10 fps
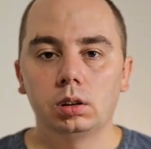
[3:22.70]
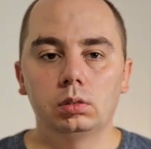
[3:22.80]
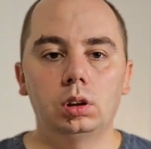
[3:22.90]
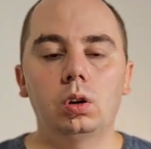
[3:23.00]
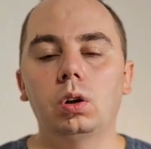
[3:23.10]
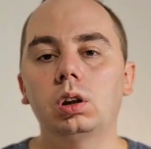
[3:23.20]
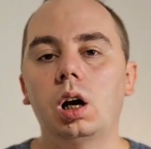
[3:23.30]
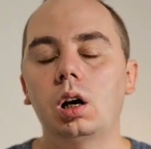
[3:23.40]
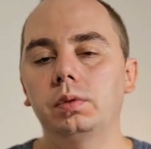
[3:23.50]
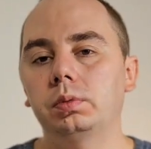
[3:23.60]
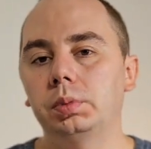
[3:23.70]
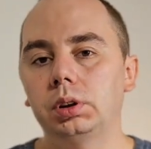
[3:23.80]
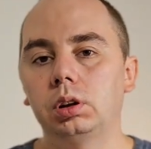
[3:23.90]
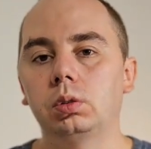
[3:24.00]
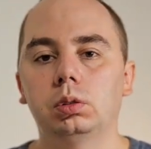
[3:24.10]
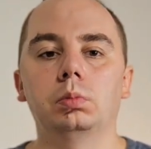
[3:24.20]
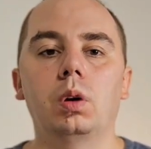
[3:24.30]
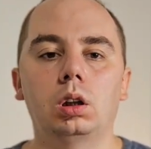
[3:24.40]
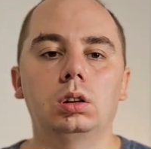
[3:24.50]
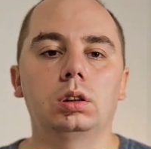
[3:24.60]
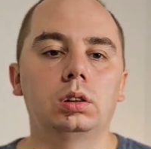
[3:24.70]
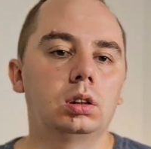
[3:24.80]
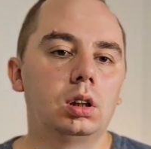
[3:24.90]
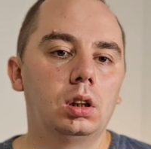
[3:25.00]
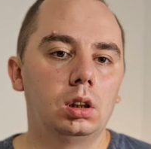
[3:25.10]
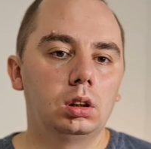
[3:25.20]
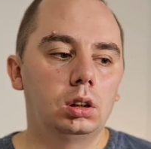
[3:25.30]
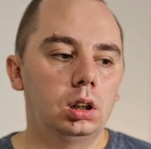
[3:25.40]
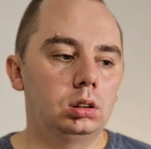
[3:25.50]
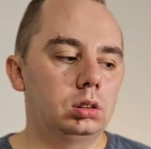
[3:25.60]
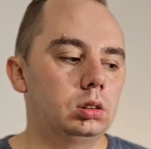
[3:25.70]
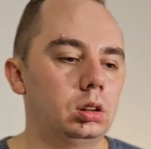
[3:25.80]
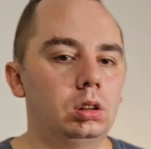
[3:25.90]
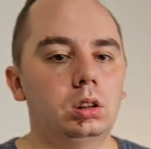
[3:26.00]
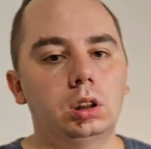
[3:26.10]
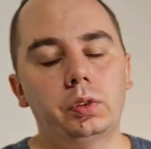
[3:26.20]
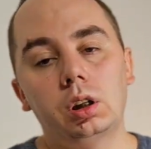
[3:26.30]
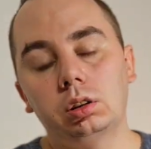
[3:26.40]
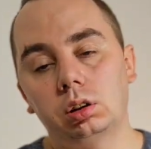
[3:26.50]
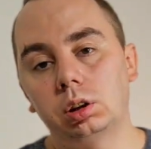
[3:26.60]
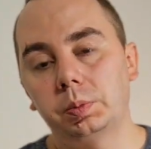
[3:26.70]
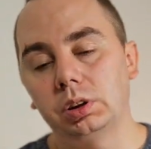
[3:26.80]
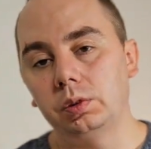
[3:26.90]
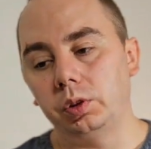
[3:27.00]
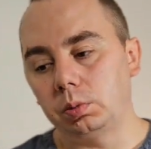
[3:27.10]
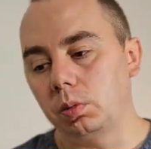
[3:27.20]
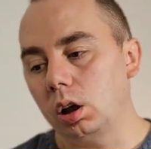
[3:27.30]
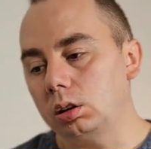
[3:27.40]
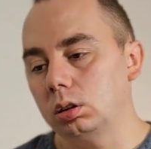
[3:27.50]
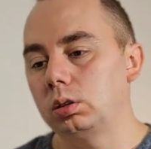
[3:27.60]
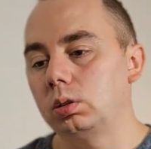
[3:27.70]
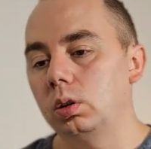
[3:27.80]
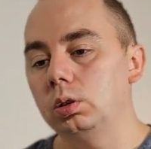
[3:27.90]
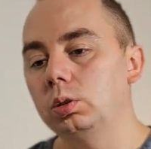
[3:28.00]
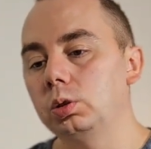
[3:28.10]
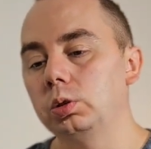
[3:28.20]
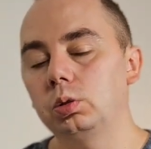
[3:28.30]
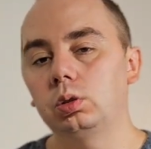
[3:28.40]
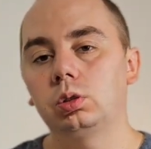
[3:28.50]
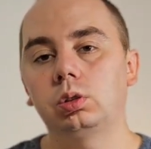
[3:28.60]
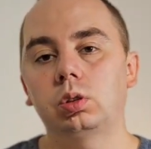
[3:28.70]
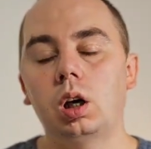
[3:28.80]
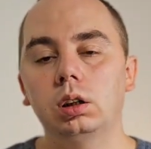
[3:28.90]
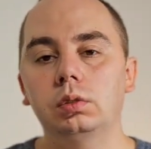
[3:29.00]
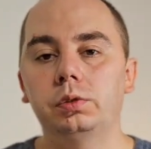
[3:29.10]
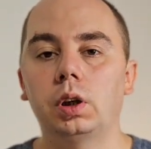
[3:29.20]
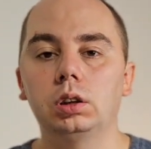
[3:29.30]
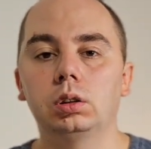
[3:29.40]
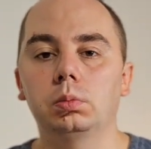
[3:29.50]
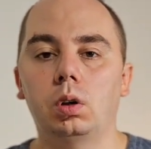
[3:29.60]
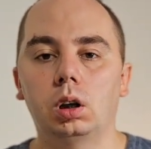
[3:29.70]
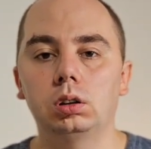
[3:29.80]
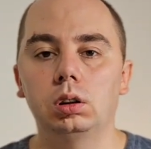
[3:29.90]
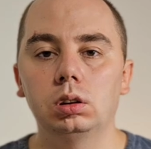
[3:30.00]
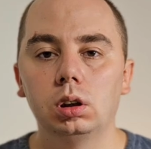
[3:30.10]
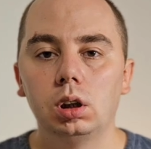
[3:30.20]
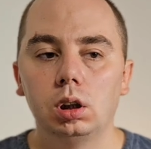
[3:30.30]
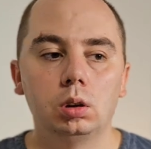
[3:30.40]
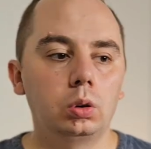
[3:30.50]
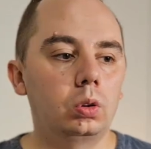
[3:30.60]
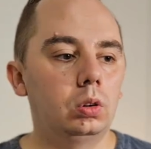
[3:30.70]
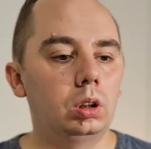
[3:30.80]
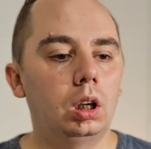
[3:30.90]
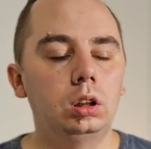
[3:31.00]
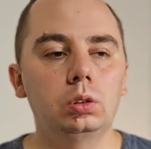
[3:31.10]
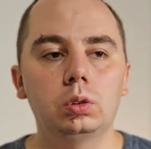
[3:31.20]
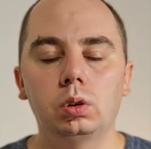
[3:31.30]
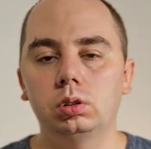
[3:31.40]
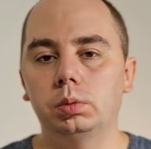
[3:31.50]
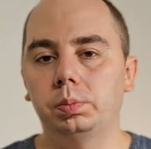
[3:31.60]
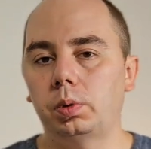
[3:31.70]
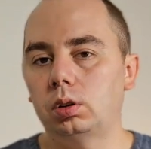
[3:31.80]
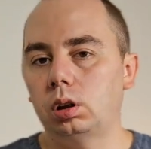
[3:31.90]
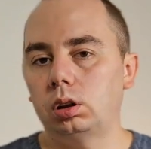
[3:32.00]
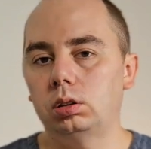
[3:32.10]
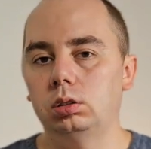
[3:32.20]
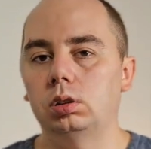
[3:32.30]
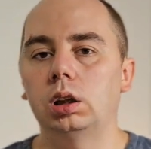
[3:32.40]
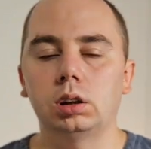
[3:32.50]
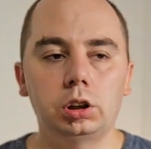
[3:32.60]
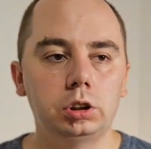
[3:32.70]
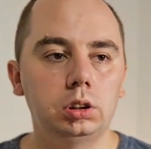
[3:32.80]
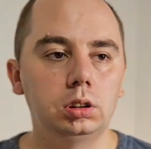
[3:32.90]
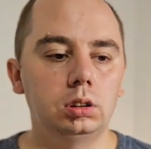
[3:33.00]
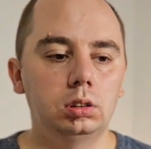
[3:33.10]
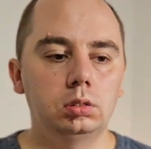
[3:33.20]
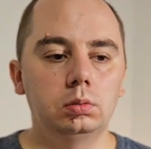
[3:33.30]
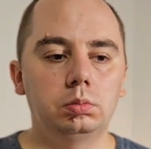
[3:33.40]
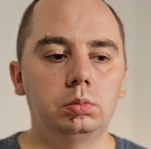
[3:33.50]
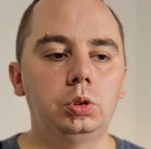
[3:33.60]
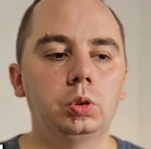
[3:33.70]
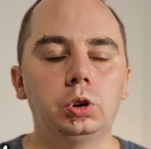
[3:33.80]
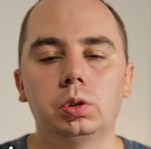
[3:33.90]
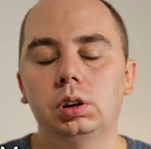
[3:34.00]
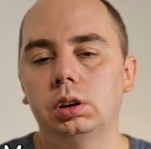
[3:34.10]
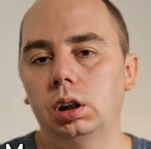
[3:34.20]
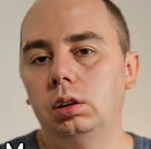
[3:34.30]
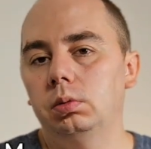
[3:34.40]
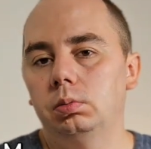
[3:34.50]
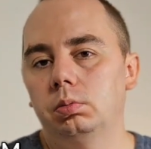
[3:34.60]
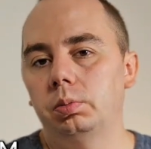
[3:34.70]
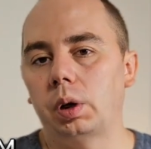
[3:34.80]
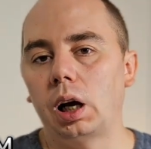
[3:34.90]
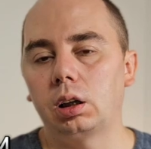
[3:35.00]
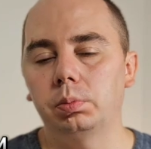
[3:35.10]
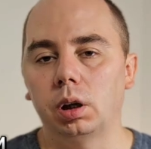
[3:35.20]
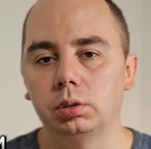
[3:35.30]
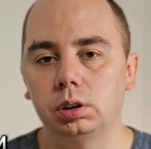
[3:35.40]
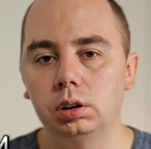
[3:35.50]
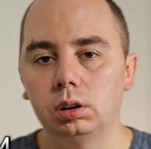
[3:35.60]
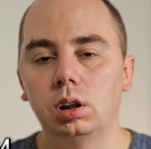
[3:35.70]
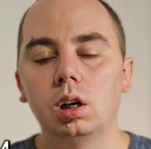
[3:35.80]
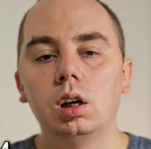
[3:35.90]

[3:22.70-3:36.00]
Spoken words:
They all have pretty good models. And as far as the specific models go, you should try and find a model, look online, look on the product data sheets. Usually they brag about this.